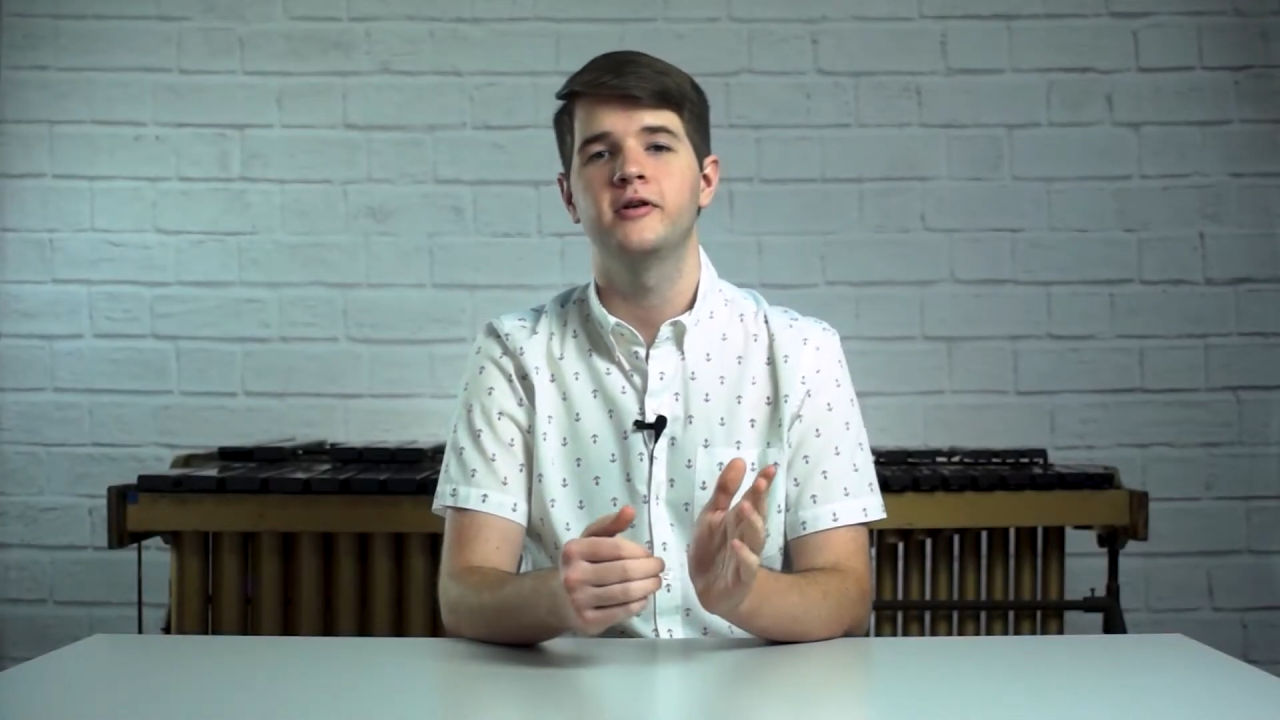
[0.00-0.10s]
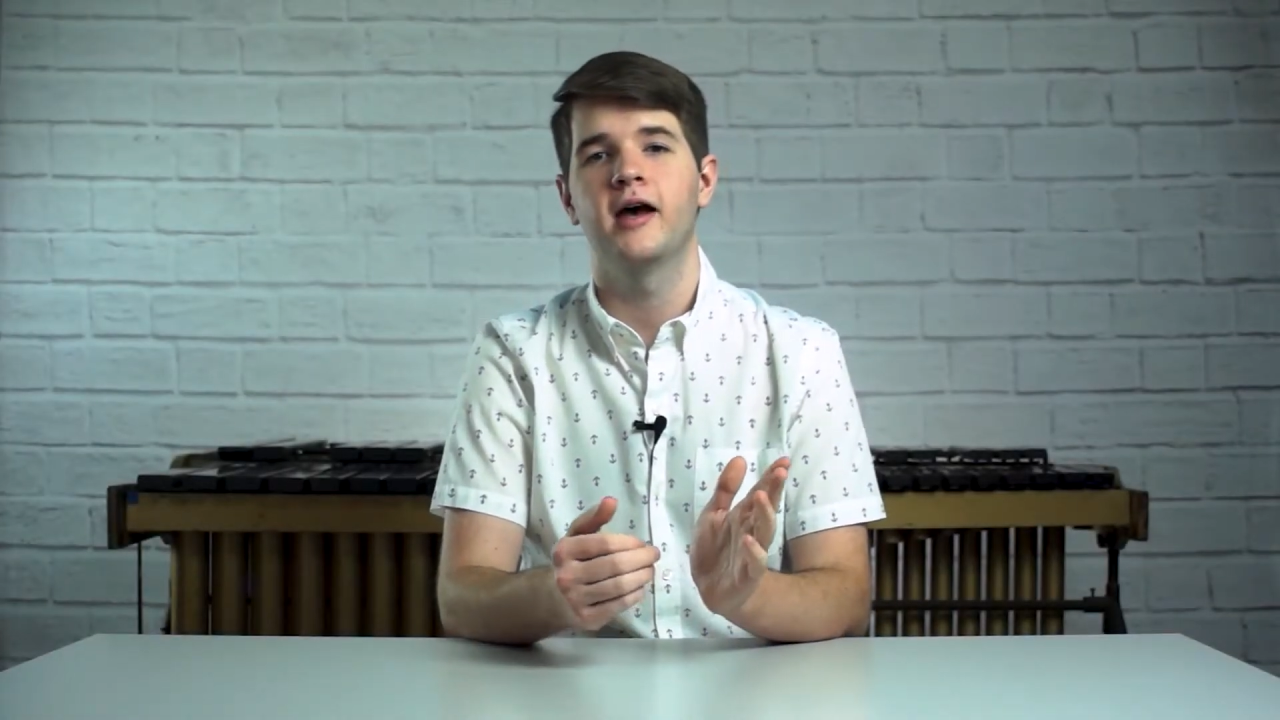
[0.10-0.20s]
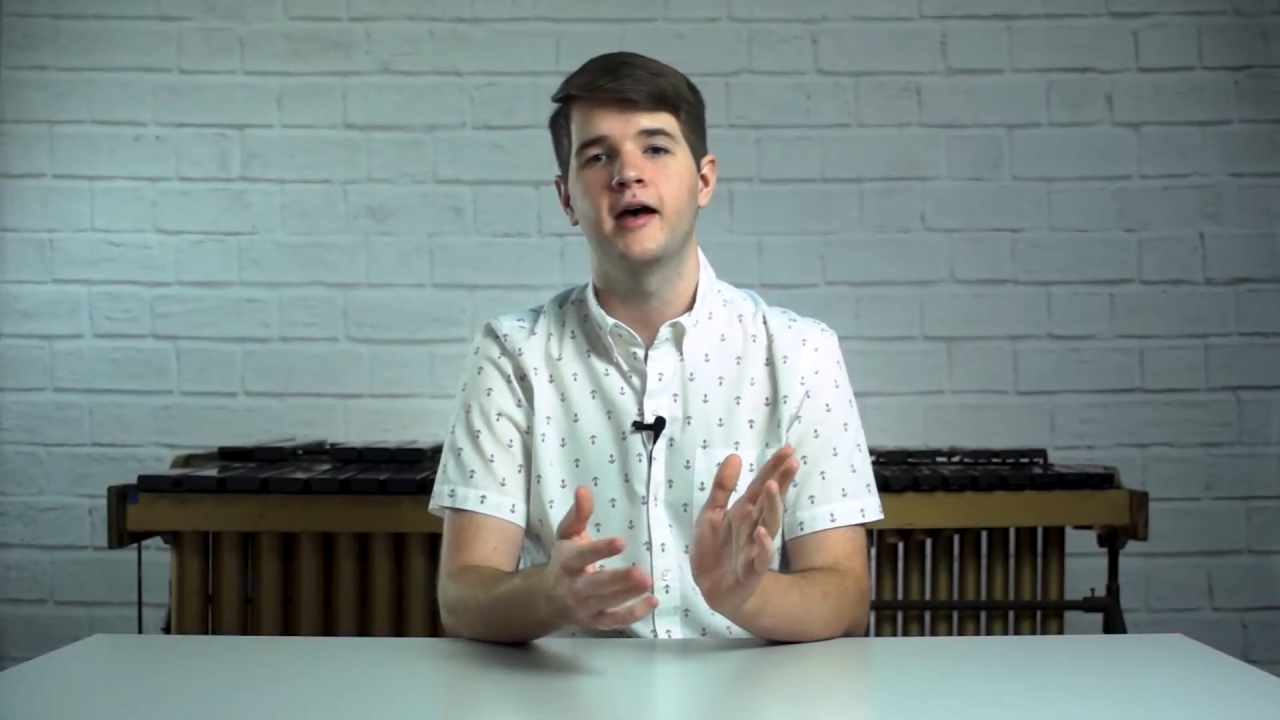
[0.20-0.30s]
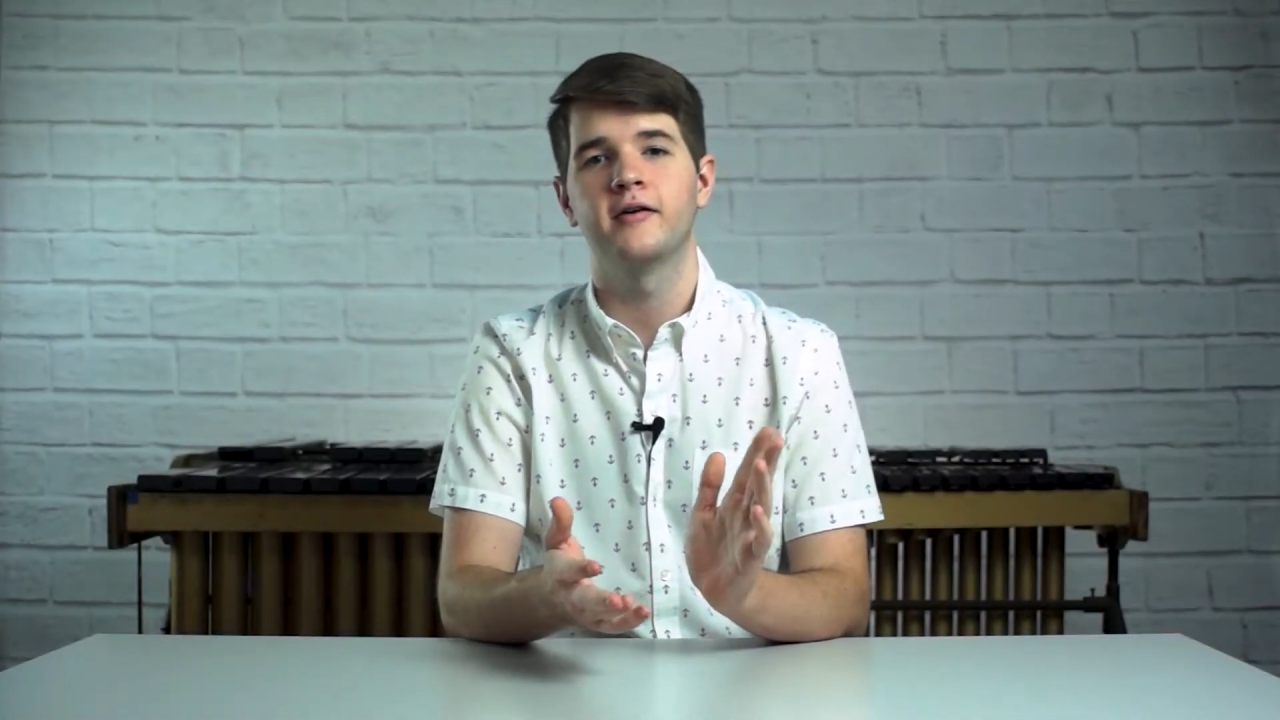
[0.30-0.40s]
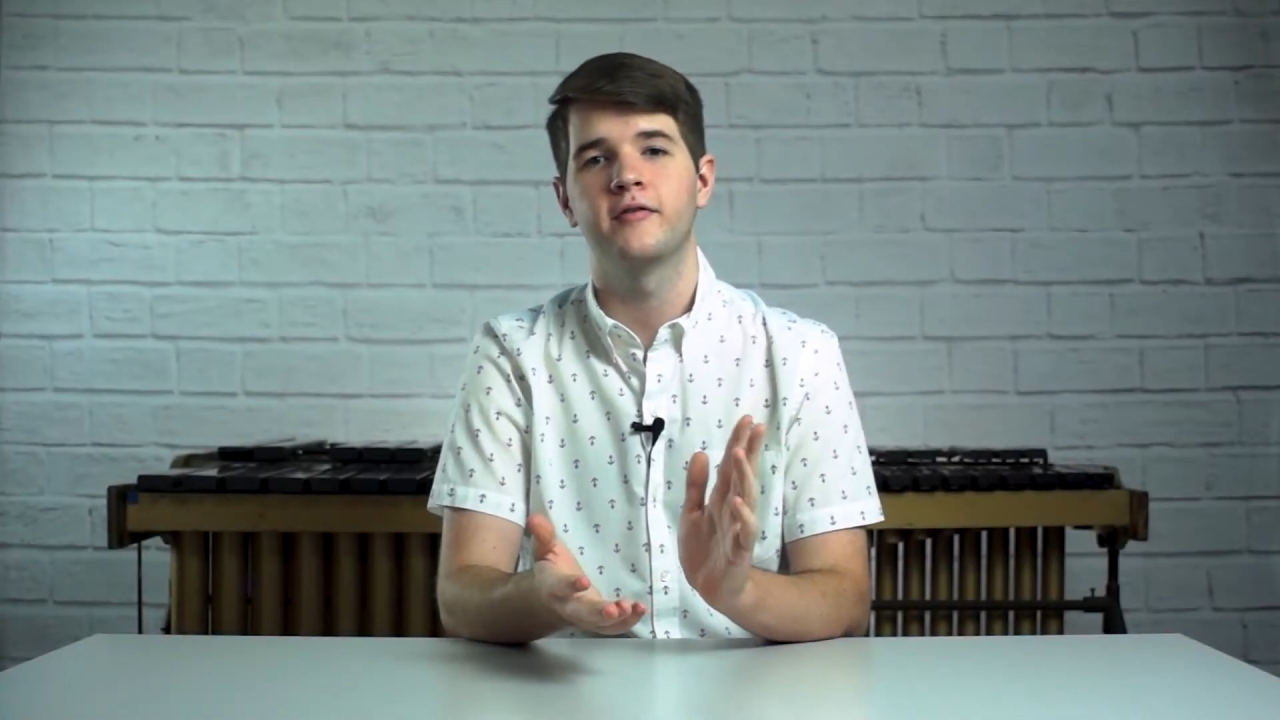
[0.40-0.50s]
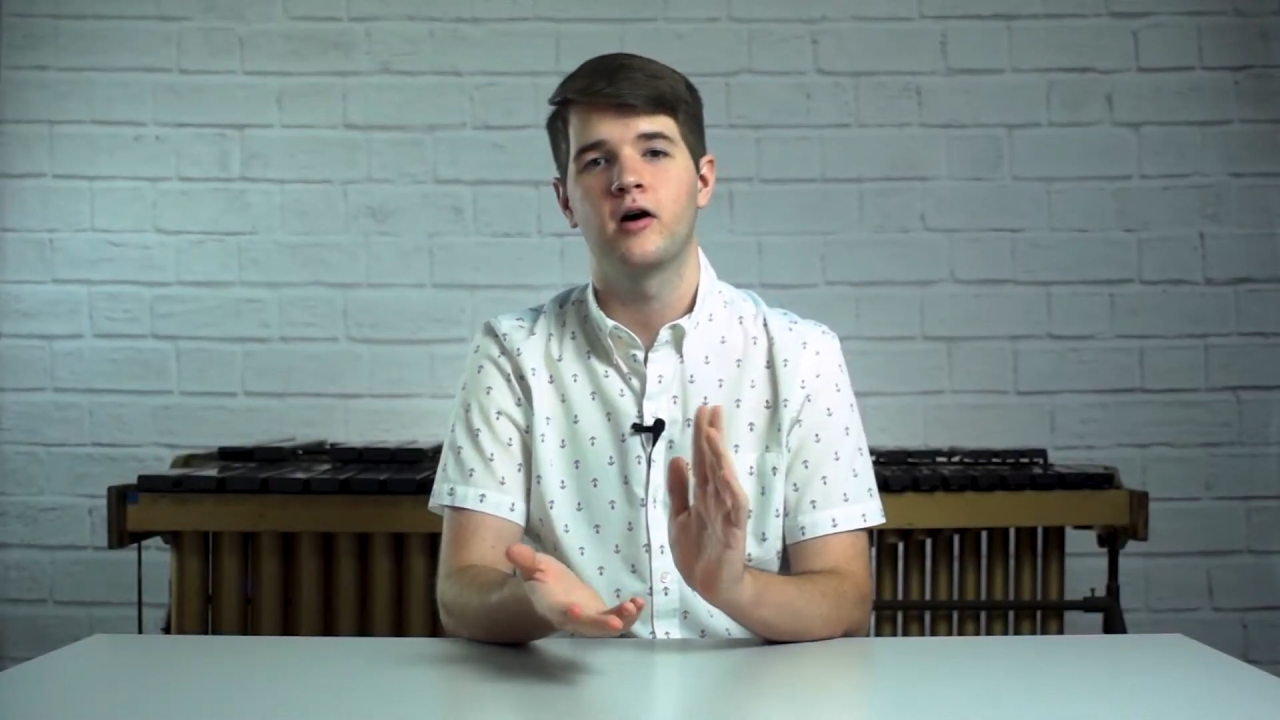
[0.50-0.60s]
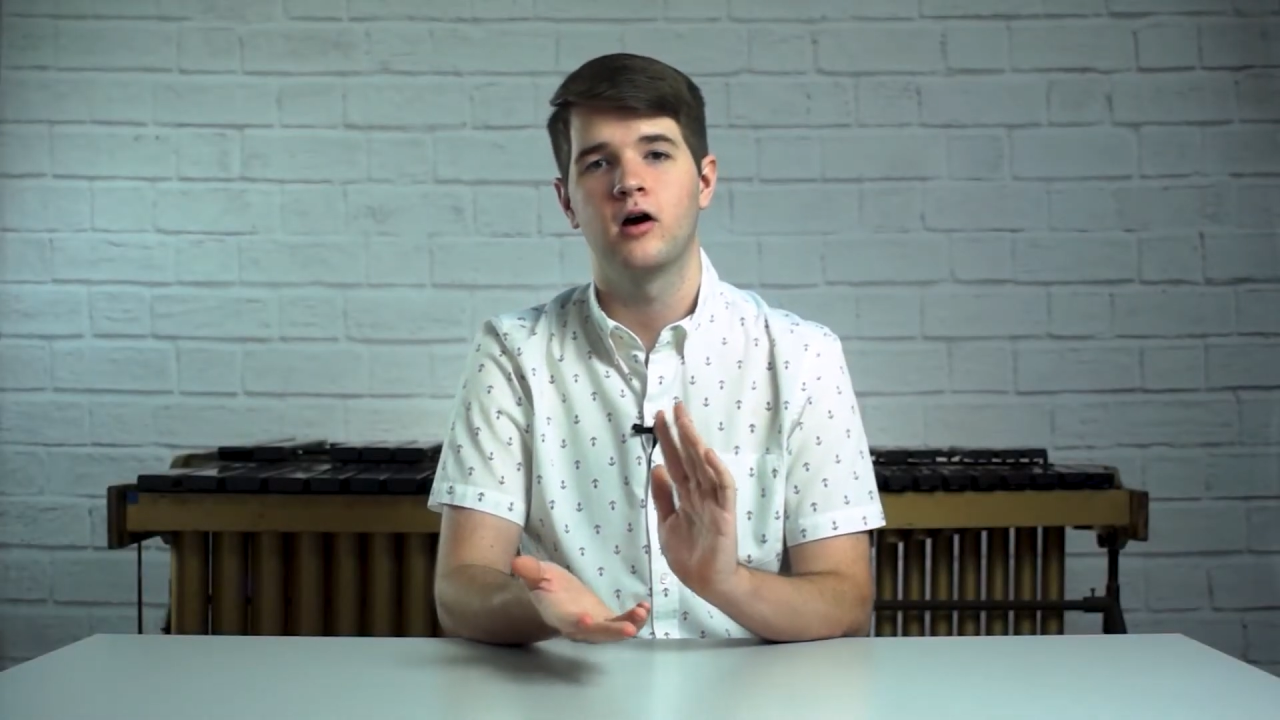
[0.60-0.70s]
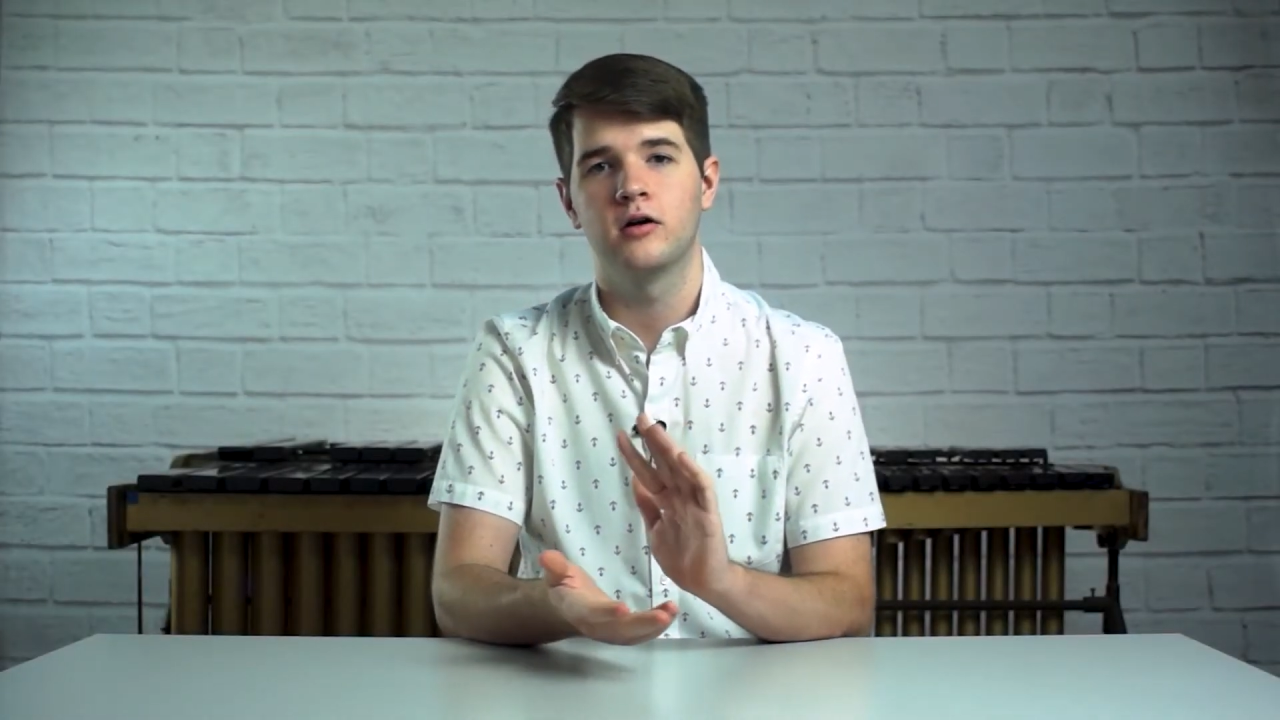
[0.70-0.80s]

have our